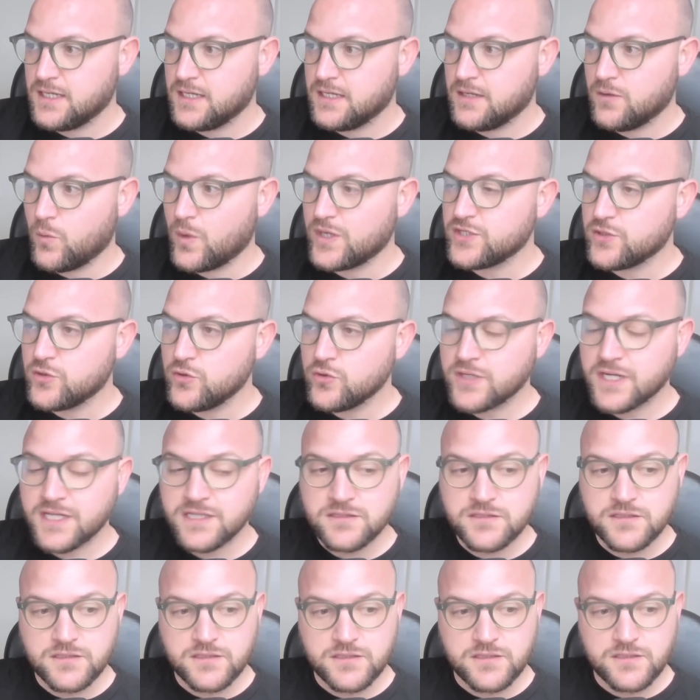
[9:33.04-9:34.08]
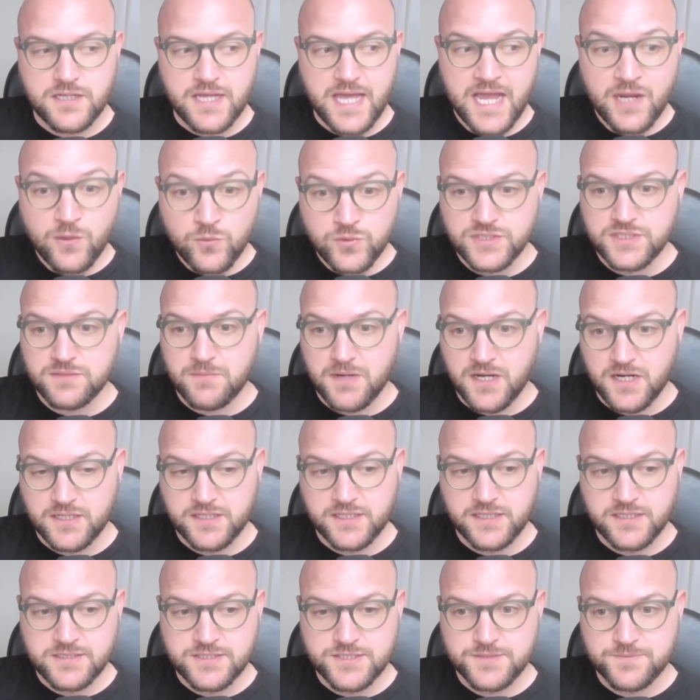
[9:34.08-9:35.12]
When you look at the equity
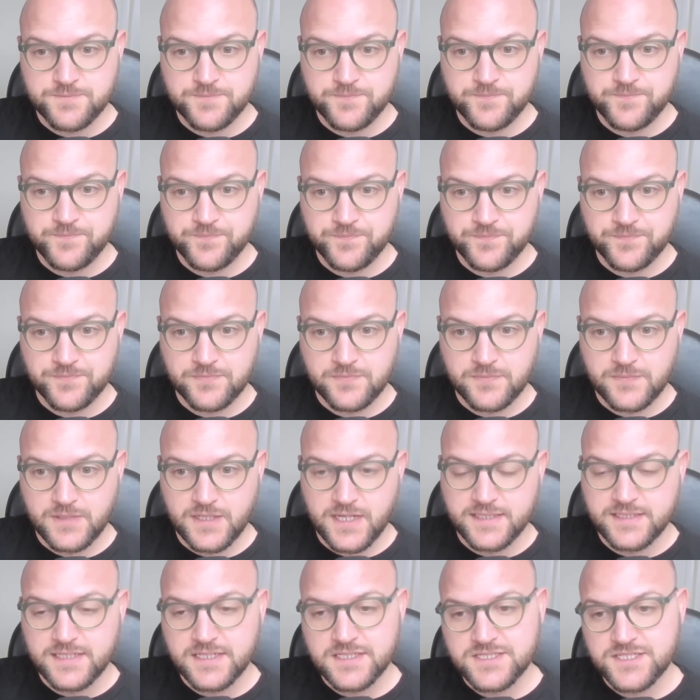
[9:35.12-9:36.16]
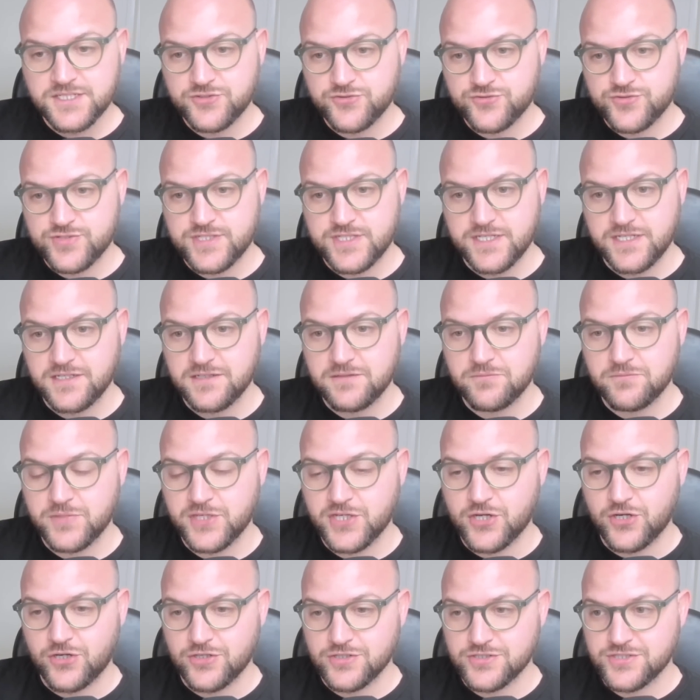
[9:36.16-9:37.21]
markets, that's interesting
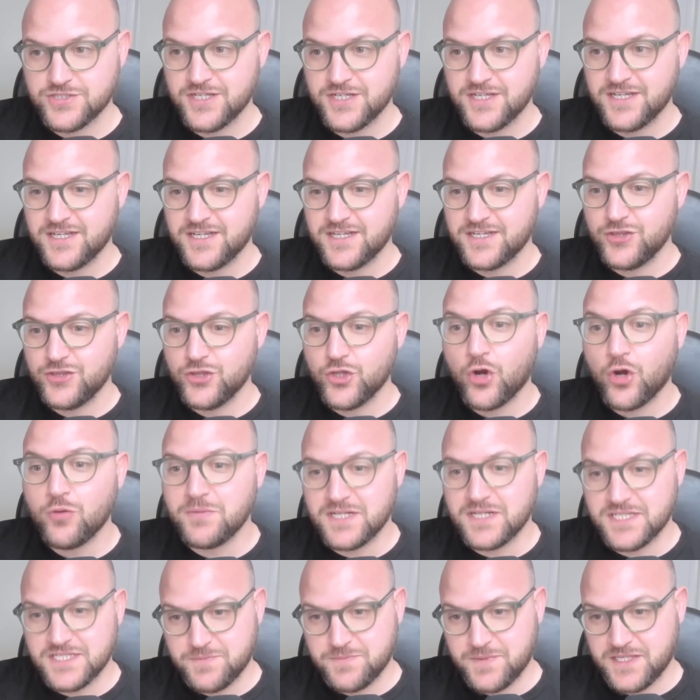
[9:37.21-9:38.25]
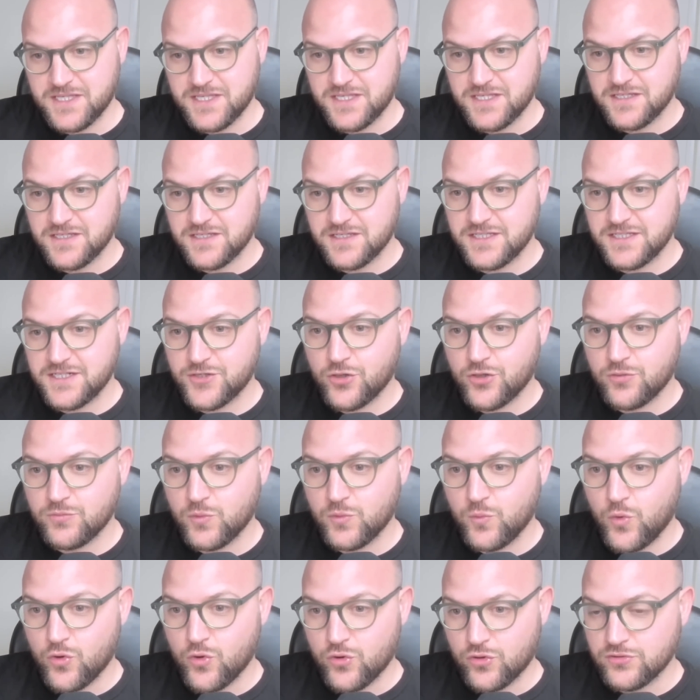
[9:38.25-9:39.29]
because normally speaking, in a
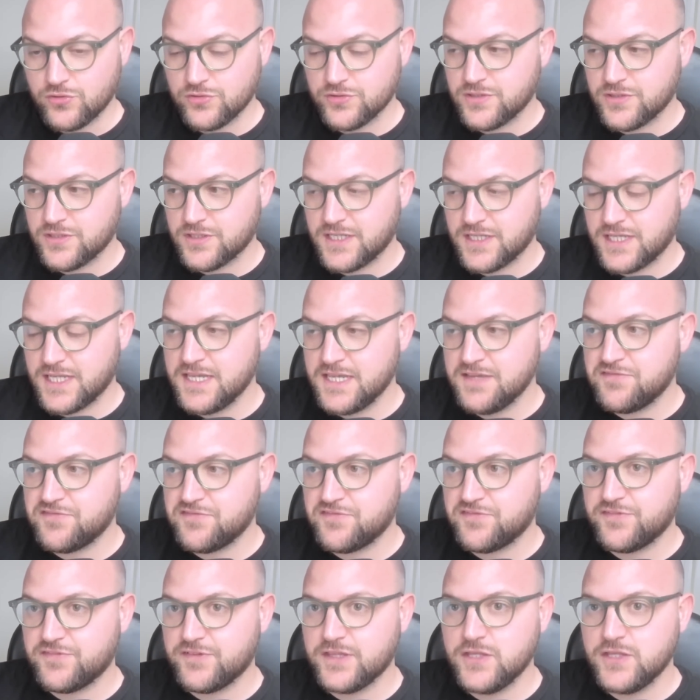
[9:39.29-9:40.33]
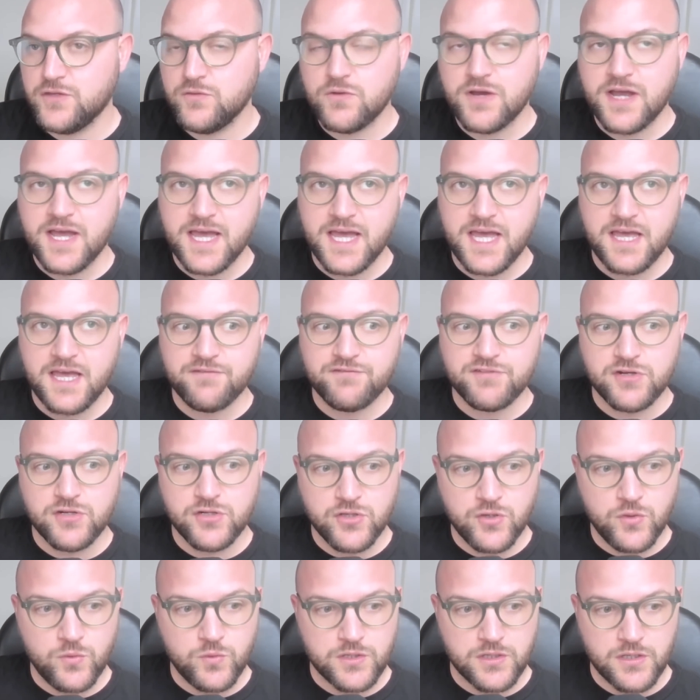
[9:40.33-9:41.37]
normal world, if you have
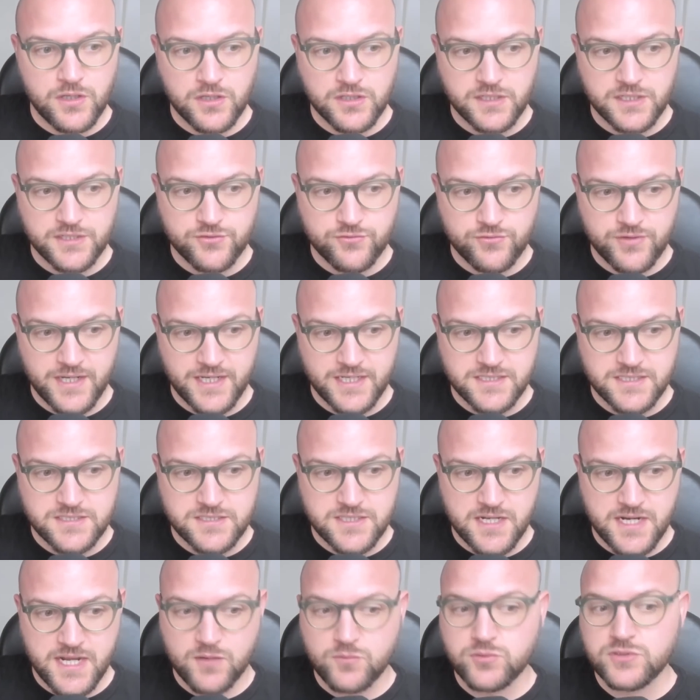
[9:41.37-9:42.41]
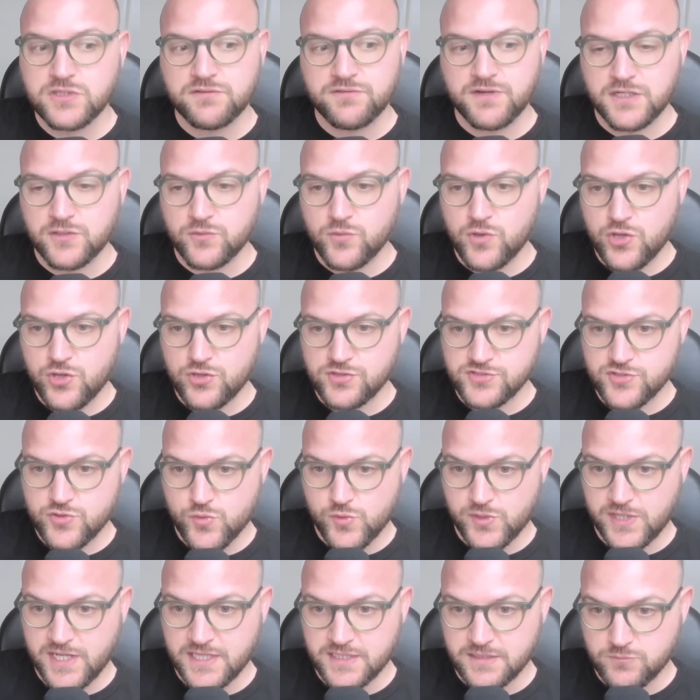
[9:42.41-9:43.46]
lower long end rates, then equity valuations
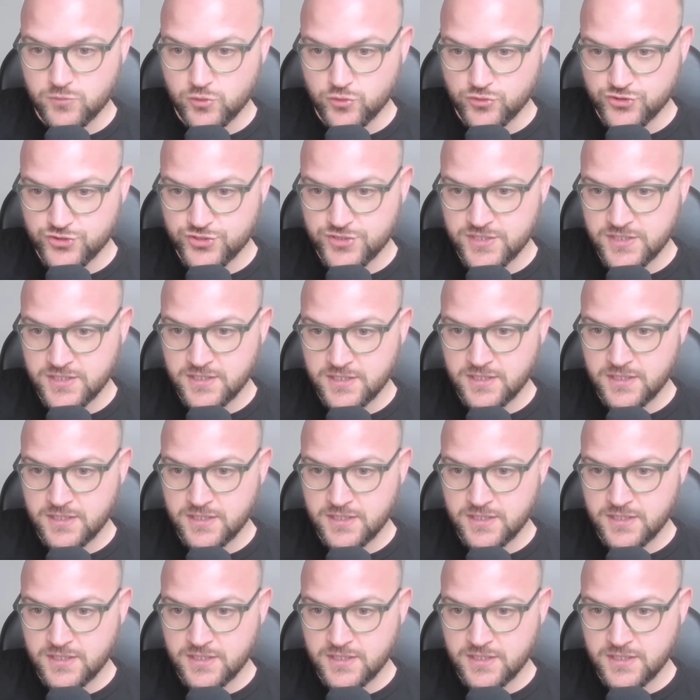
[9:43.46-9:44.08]
should get a boost.